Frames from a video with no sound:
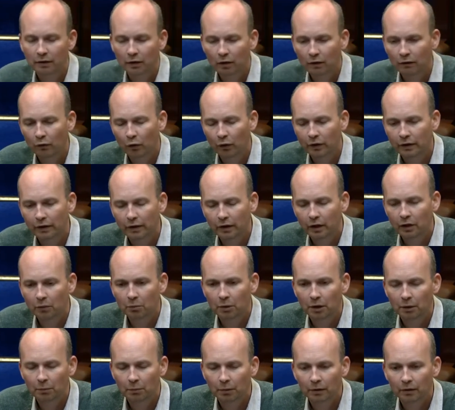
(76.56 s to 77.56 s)
of ordinary
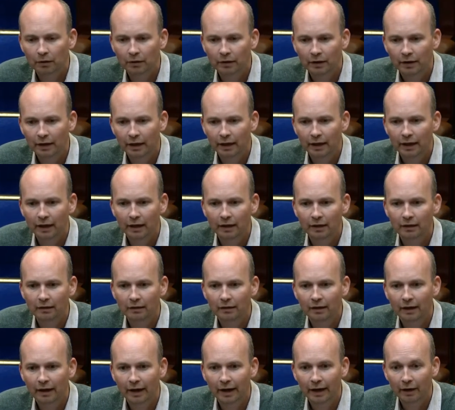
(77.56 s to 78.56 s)
people in
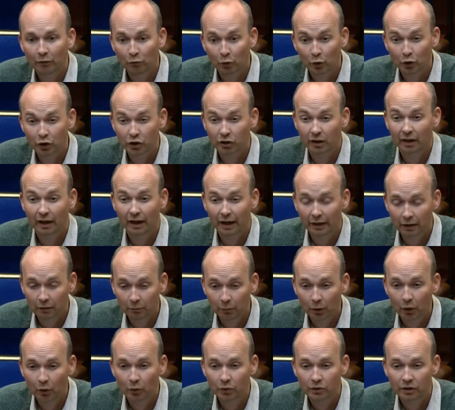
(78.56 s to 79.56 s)
uh, Russia and
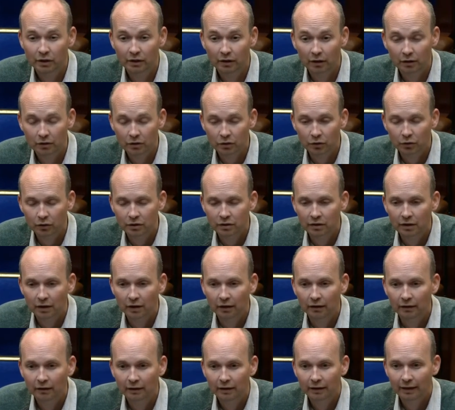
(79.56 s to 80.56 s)
opposing the
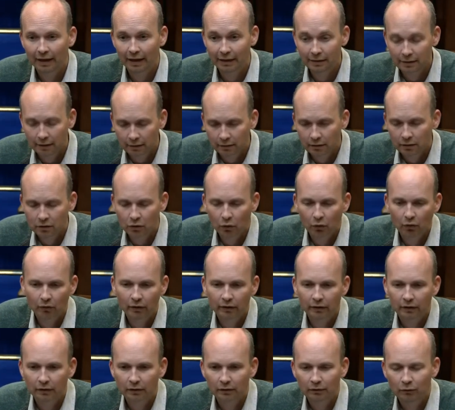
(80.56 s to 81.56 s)
disgusting and
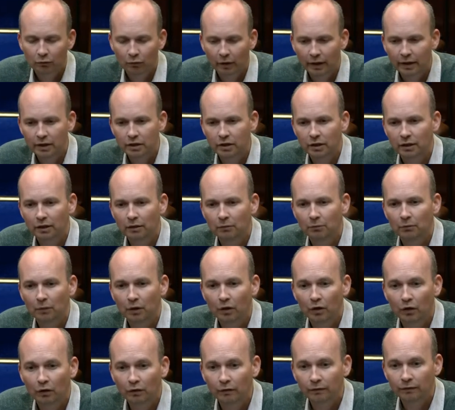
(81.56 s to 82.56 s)
dictatorial regime
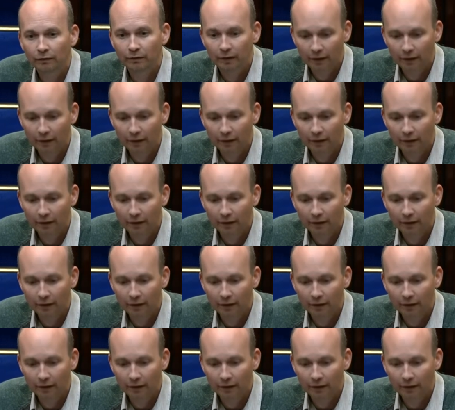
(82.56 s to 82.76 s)
of